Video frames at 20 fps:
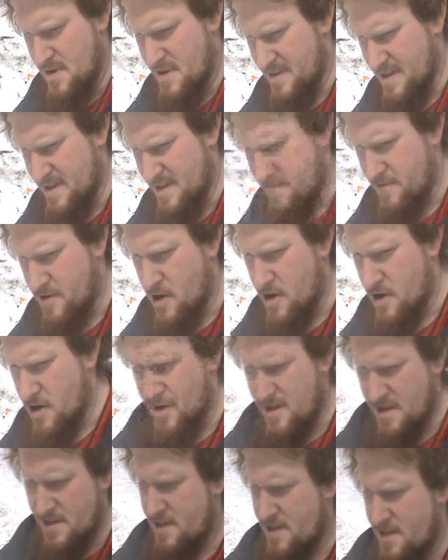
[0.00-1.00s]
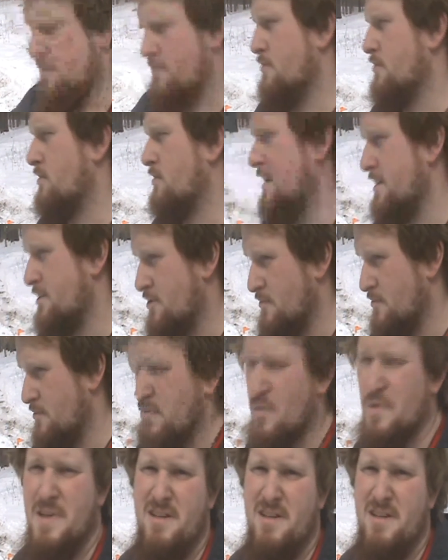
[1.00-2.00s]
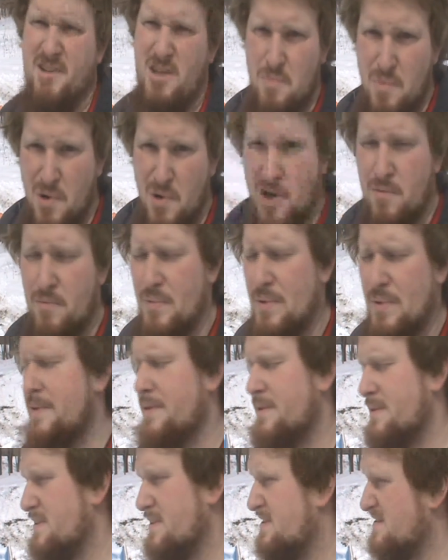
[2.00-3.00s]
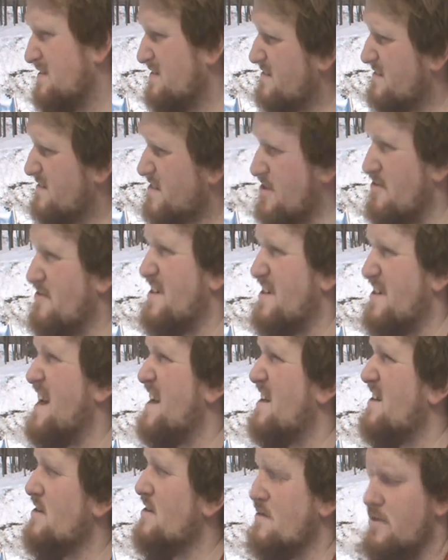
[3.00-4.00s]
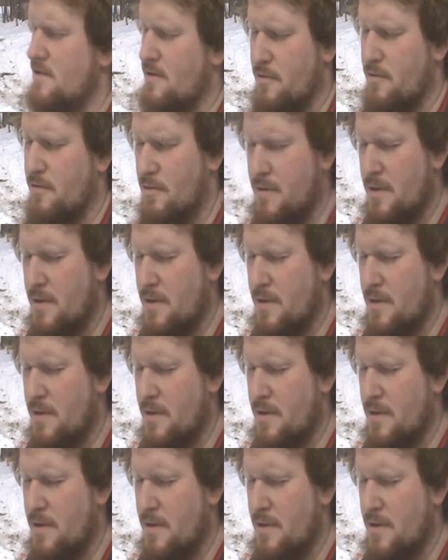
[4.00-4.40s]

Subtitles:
I've gone to this central collection point with a pump to do that. So